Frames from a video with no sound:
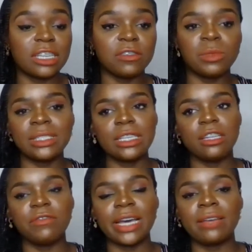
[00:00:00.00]
She gives me
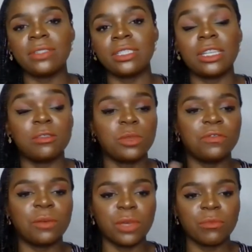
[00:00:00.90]
Sydney vibes. She gives
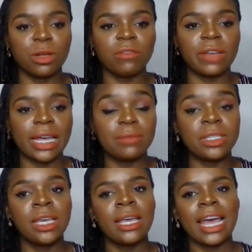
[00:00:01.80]
me Femke Ball vibes.